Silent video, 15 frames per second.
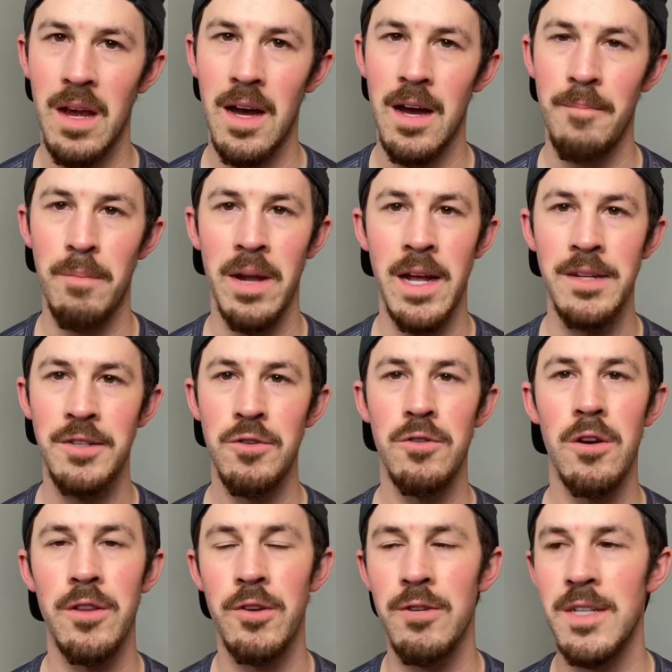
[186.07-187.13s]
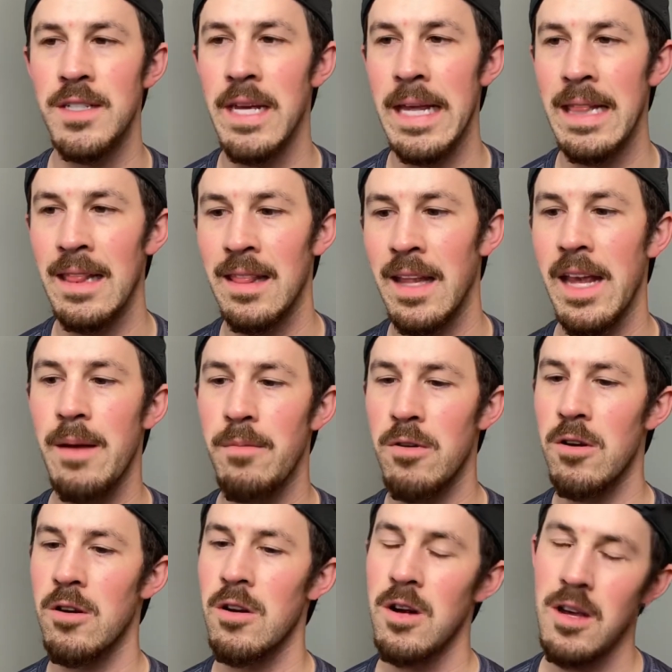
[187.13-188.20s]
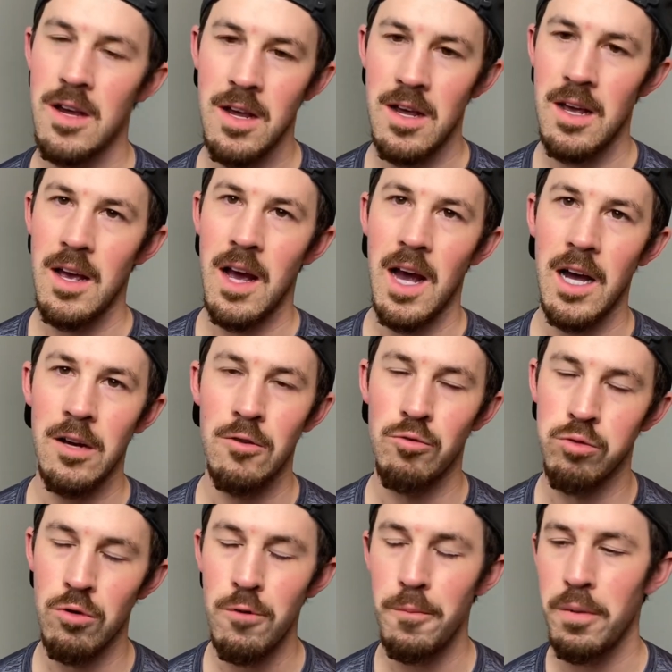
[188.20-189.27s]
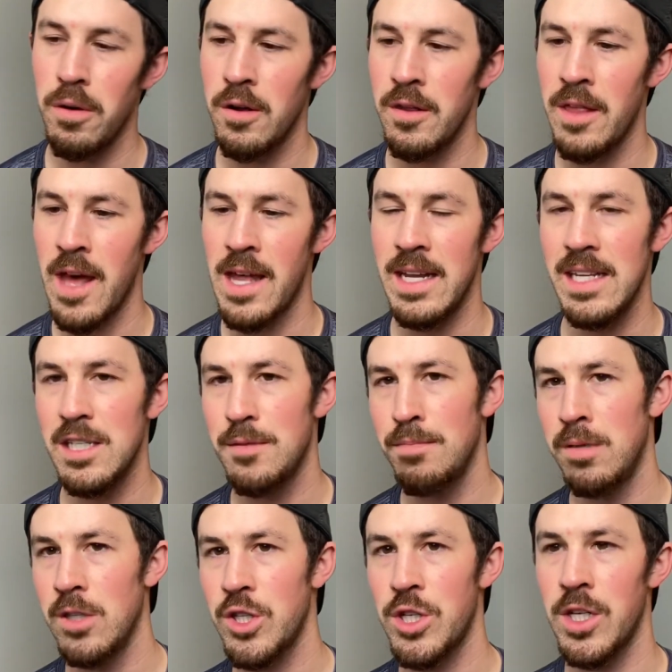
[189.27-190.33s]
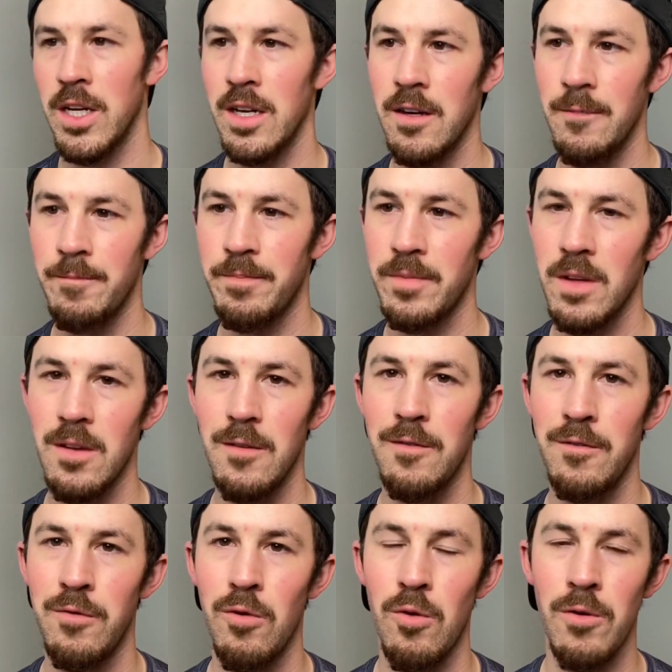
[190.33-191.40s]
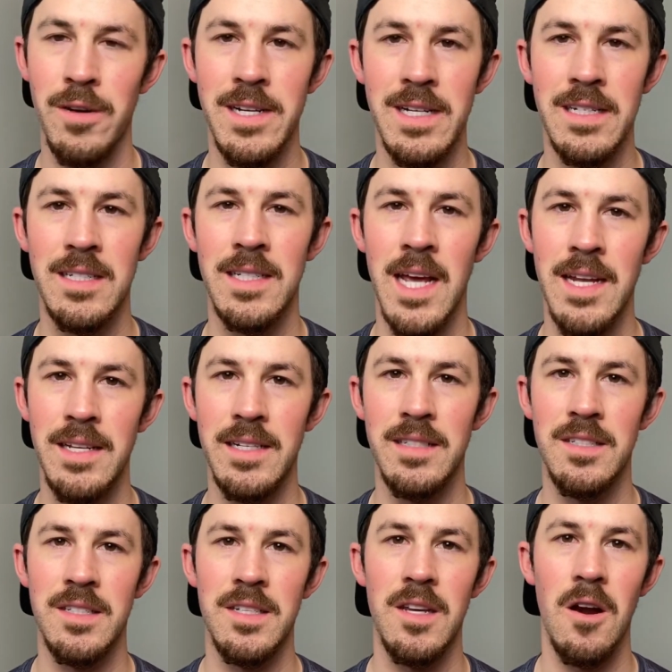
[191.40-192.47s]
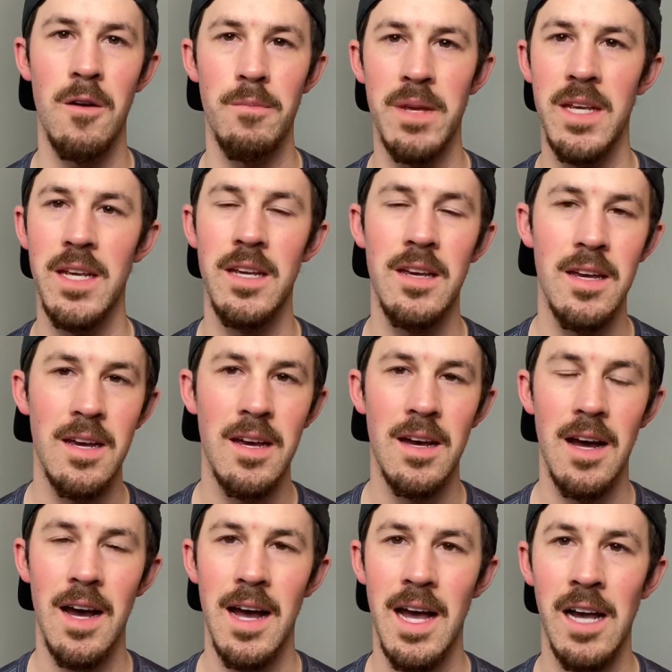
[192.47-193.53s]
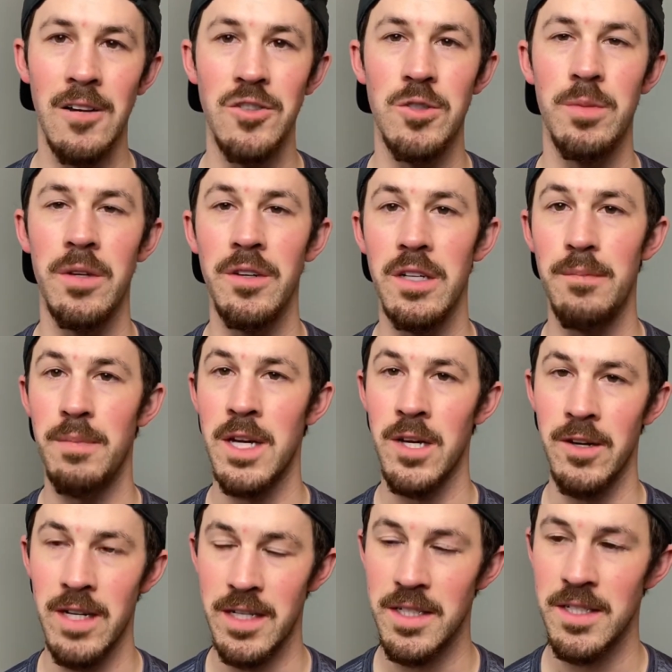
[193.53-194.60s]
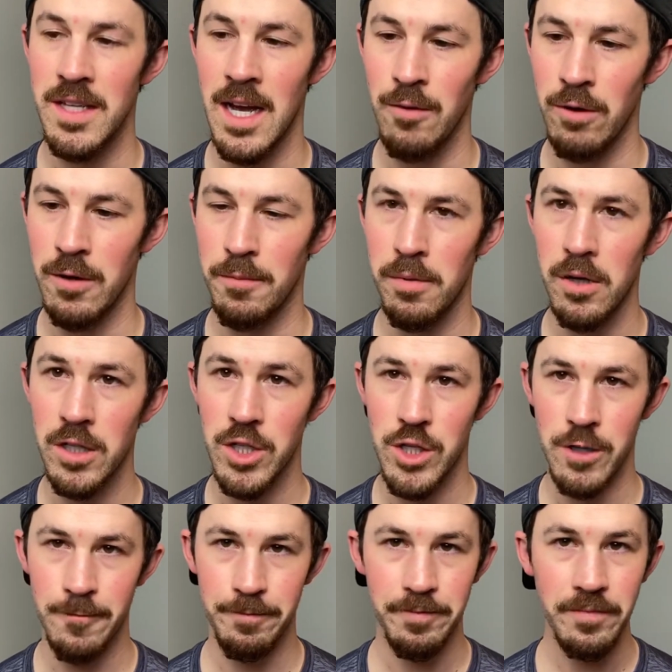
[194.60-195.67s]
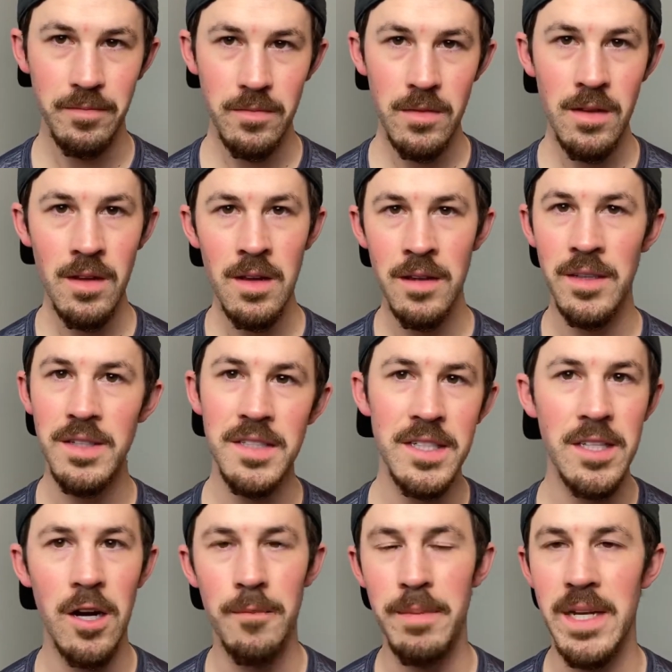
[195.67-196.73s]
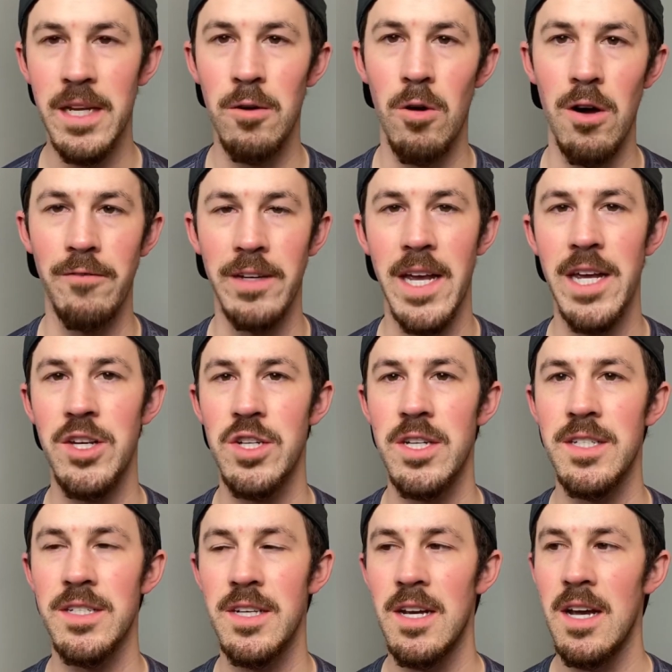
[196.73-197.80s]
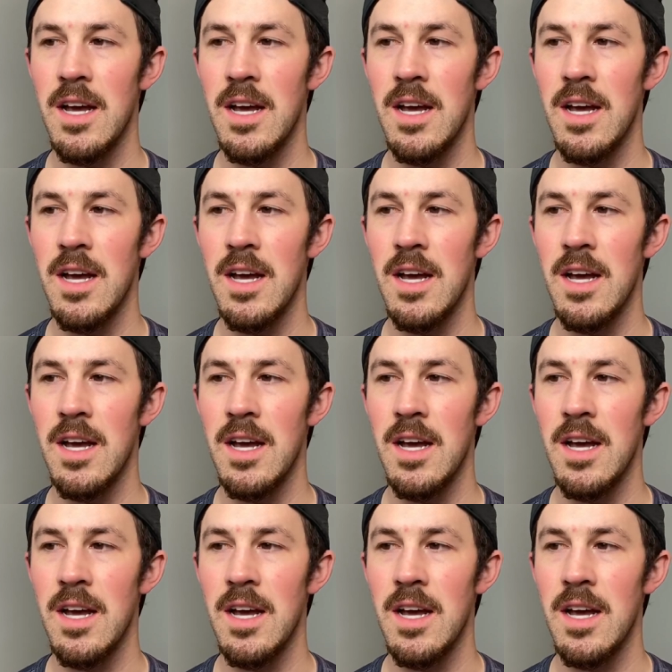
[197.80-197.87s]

but I do know there is a labor group that is pushing for an extended CRB eligibility periods that would push the CRB qualifications